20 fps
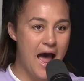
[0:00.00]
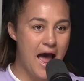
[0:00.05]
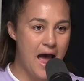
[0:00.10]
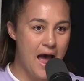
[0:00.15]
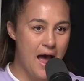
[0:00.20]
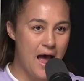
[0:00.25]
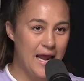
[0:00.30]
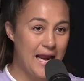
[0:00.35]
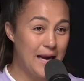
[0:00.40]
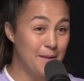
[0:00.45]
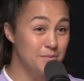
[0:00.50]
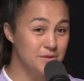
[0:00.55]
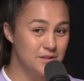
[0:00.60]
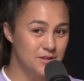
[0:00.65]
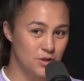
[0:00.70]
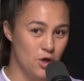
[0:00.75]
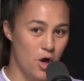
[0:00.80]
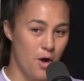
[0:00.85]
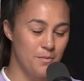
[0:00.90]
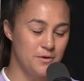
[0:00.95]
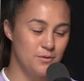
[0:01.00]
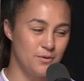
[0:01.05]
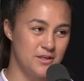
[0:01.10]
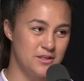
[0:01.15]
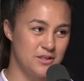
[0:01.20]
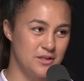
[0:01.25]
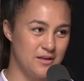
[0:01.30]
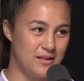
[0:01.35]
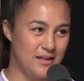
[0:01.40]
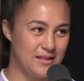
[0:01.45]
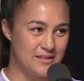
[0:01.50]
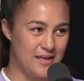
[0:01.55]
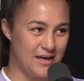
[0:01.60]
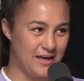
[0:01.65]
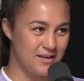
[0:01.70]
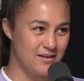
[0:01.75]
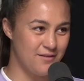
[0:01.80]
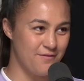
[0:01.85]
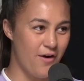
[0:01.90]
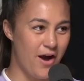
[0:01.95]
uh, Emsculpt, which is
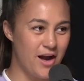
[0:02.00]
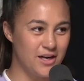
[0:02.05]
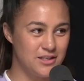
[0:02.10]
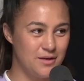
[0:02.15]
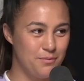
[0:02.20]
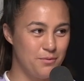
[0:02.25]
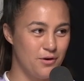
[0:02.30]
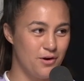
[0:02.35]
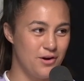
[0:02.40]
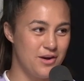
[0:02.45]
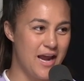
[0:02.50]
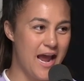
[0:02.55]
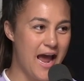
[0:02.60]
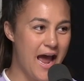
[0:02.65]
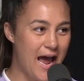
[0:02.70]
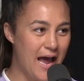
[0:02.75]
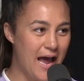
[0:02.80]
like a device you put on your